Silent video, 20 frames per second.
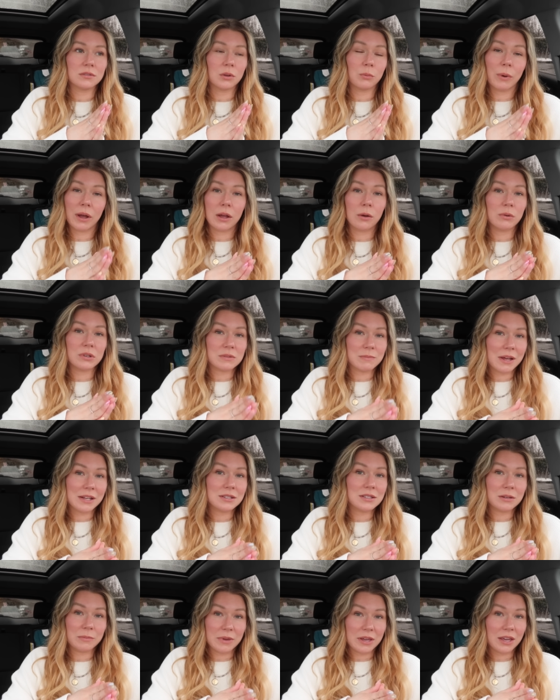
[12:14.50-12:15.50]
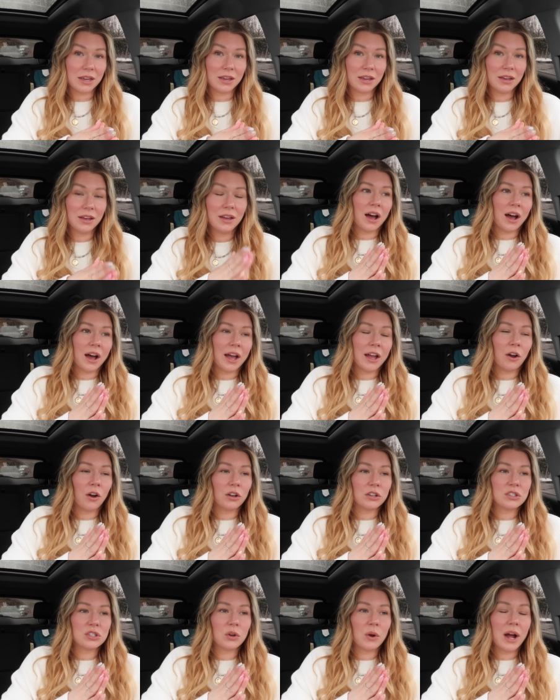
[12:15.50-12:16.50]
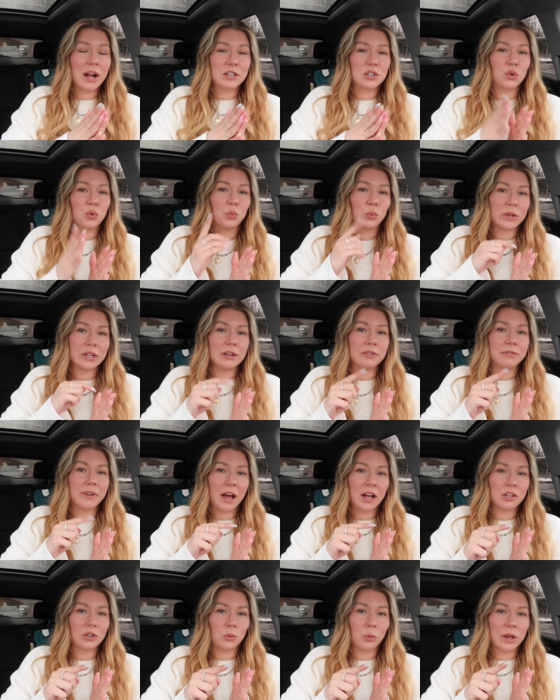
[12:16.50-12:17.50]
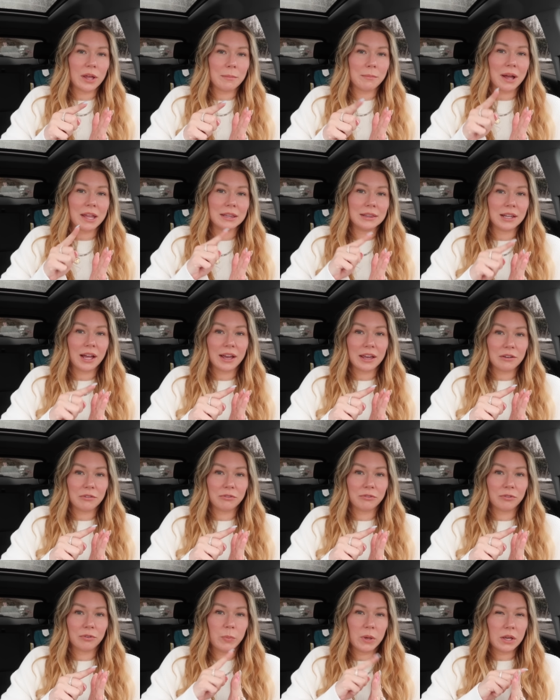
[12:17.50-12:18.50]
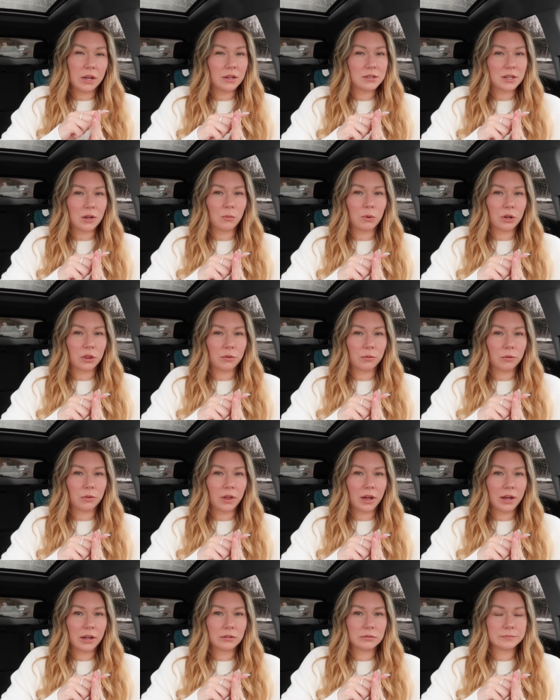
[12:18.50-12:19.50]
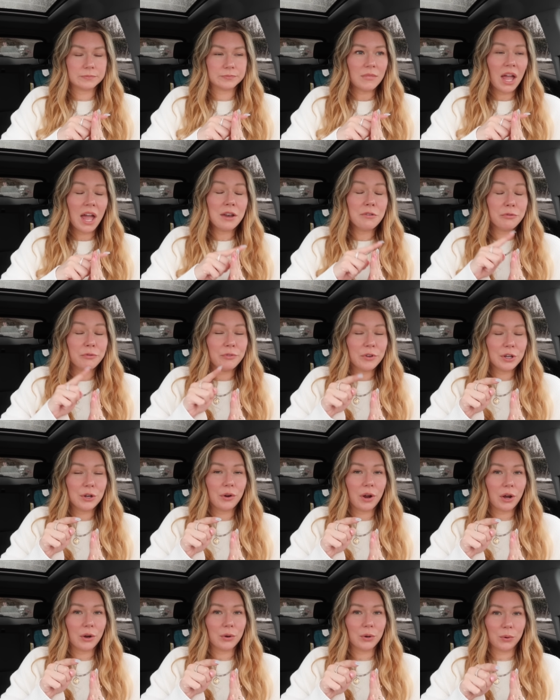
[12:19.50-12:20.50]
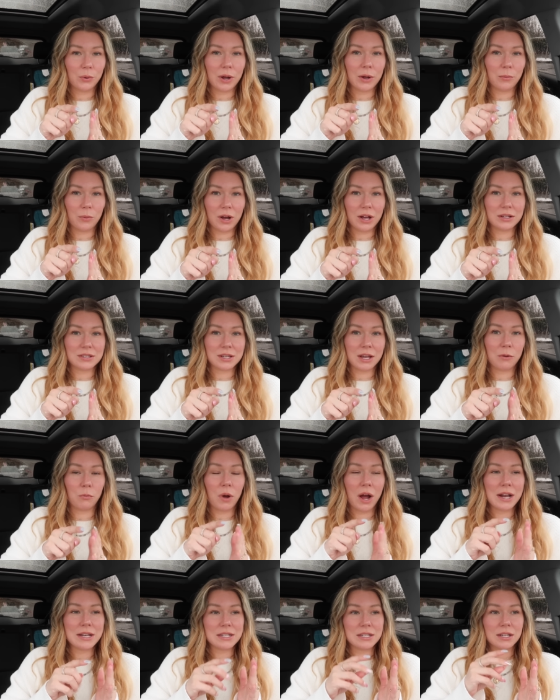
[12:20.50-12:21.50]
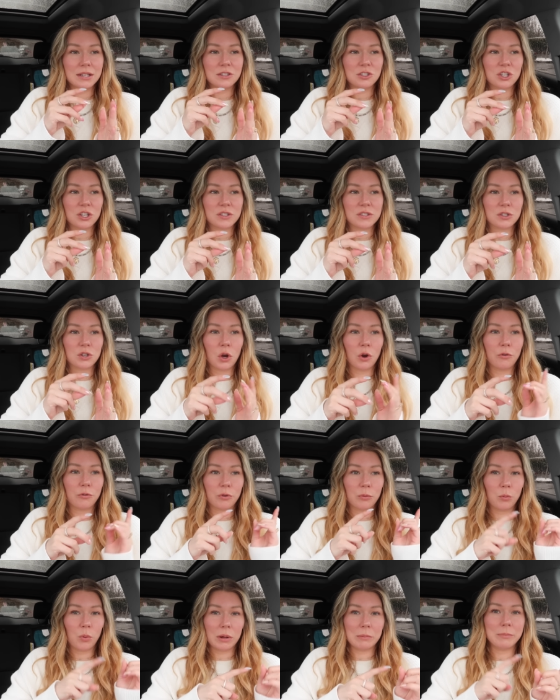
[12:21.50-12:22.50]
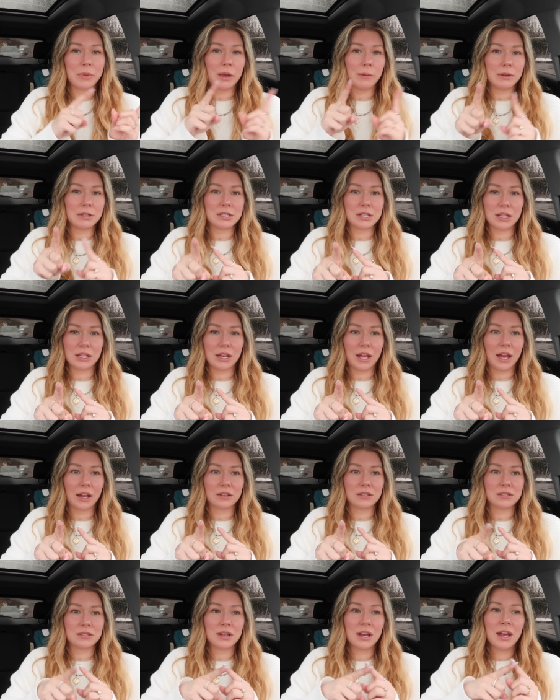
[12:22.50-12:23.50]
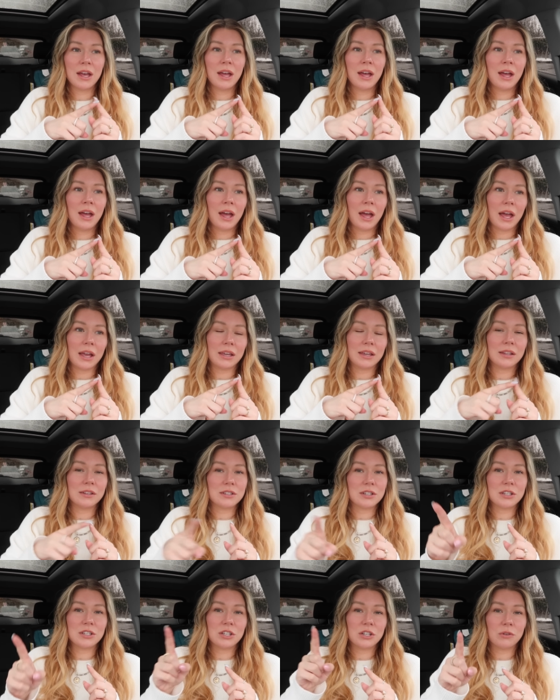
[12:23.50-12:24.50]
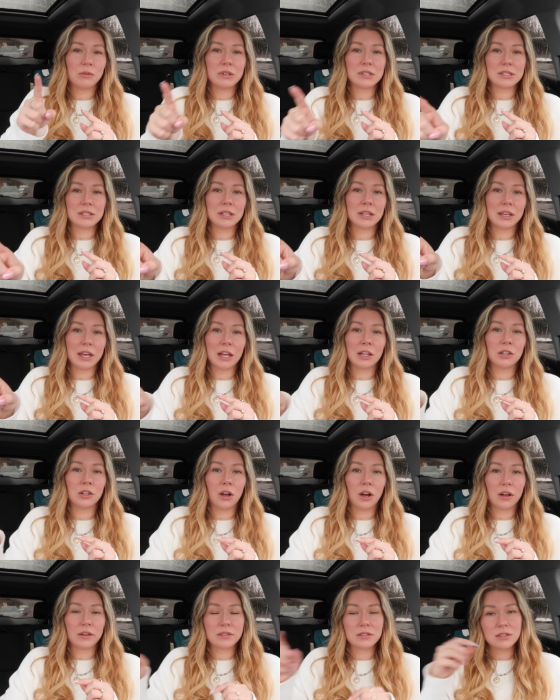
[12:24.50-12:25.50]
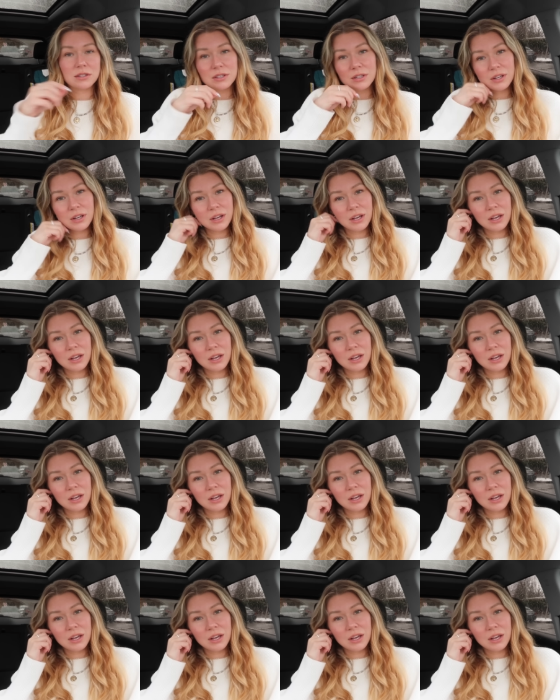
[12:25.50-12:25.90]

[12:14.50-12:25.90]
the way it was meant to be. I also had to reevaluate my life because I went through that and figure out who I was. I, I didn't just go from one baby to the next and continuously get lost